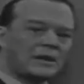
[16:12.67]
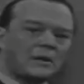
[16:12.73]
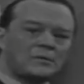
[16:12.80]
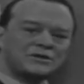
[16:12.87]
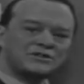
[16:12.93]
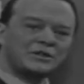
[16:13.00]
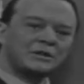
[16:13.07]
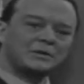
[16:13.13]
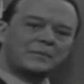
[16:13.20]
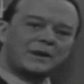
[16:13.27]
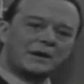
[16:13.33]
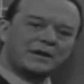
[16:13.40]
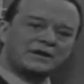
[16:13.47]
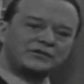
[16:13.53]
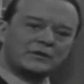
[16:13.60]
Now, a
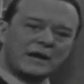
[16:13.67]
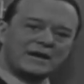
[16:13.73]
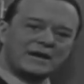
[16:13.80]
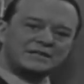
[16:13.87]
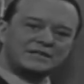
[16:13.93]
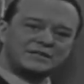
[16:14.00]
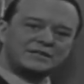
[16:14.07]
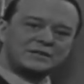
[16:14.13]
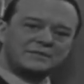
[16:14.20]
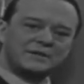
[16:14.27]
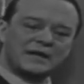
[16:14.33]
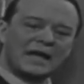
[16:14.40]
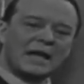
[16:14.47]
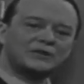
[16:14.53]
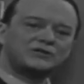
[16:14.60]
syllabary is a writing system
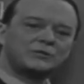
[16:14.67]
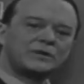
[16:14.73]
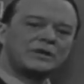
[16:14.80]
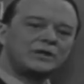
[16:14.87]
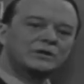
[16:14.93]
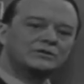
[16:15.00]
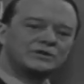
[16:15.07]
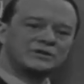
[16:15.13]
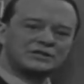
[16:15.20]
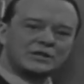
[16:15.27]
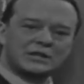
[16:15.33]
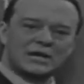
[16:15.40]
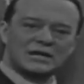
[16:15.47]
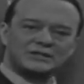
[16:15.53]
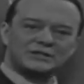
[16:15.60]
that actually uses a
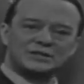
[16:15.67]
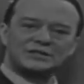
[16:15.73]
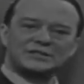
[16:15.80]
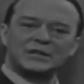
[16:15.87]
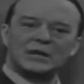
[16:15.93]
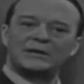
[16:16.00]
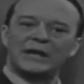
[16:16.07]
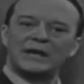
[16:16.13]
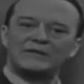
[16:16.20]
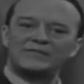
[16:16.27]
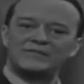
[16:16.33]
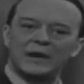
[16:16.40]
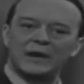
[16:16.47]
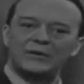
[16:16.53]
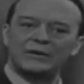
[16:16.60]
consonant sound and a
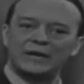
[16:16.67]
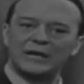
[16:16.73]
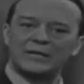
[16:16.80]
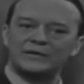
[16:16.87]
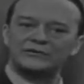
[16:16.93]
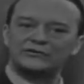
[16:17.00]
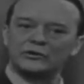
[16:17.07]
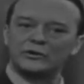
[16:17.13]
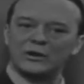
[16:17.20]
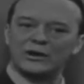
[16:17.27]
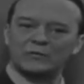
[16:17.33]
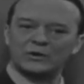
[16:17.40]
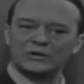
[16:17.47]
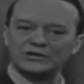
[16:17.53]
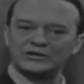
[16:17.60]
vowel together. So you
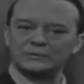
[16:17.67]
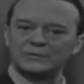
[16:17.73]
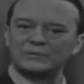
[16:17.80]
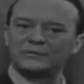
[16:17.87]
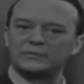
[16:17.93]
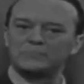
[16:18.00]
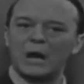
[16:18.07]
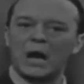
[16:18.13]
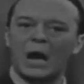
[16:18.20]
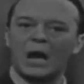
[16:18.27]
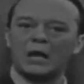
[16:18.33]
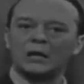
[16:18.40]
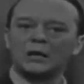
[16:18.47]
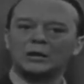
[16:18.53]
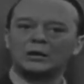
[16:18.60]
have one symbol for ba,
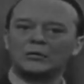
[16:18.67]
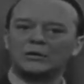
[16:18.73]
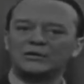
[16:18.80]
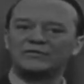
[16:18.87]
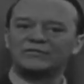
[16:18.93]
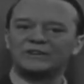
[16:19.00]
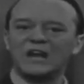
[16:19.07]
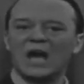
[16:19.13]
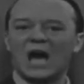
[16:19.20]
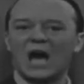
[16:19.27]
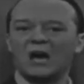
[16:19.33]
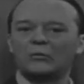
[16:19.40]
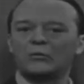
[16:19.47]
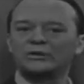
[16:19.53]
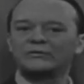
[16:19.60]
one for na,
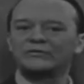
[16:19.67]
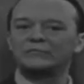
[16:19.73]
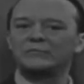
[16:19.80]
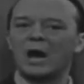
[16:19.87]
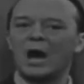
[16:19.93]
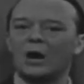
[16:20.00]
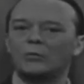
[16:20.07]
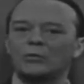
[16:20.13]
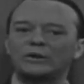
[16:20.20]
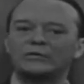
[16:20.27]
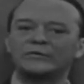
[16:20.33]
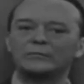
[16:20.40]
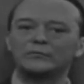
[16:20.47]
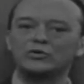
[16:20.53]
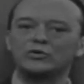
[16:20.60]
one for ma, one
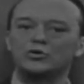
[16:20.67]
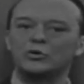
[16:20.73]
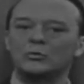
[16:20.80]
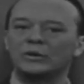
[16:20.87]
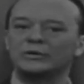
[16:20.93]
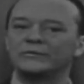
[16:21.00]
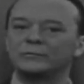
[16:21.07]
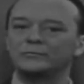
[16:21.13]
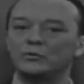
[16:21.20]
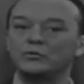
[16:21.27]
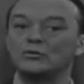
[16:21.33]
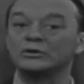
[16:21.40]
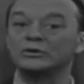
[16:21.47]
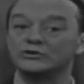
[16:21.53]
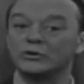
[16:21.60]
for mu, one for
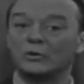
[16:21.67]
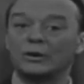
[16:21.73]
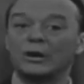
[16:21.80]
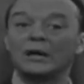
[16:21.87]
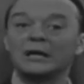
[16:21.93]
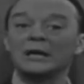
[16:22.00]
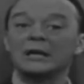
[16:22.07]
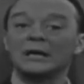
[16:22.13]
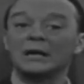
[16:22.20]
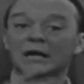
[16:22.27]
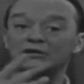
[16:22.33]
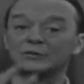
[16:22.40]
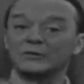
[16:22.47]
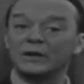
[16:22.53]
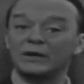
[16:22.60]
pu, and so on.
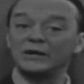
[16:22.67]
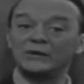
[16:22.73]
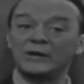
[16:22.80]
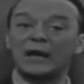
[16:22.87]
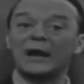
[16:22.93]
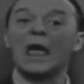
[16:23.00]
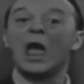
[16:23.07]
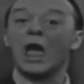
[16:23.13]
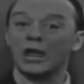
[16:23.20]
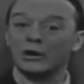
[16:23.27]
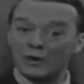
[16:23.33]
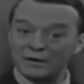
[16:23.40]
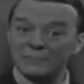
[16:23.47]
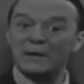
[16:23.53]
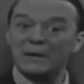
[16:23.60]
Consequently, you get a
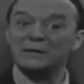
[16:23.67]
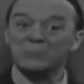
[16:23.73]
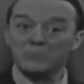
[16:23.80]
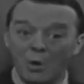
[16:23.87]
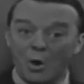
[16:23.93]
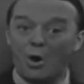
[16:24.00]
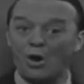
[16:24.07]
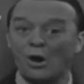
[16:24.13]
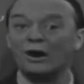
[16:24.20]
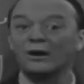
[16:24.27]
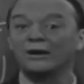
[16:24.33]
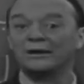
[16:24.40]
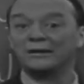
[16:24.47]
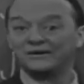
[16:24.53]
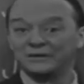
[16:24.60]
great many more
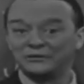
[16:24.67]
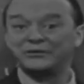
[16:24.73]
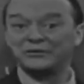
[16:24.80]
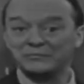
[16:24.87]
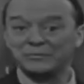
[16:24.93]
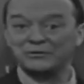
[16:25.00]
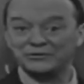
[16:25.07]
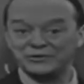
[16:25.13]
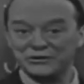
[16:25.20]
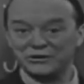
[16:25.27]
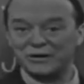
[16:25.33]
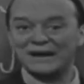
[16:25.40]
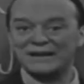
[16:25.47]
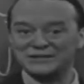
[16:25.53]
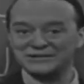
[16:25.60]
symbols in your
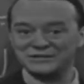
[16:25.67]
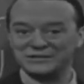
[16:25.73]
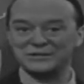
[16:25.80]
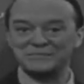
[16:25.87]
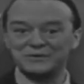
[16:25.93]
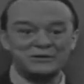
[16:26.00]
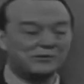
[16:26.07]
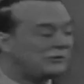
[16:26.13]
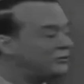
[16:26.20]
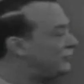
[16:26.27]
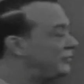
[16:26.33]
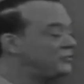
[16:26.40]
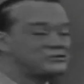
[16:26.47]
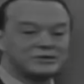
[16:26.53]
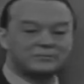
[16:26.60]
writing system than you do
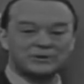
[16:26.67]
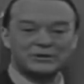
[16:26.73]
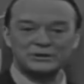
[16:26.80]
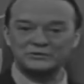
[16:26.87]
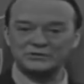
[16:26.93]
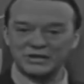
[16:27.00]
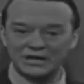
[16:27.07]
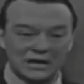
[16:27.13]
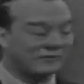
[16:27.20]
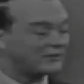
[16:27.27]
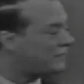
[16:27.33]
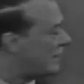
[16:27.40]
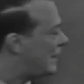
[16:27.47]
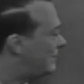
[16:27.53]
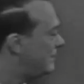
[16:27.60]
if you simply use an
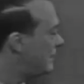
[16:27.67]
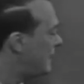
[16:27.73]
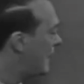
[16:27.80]
alphabet.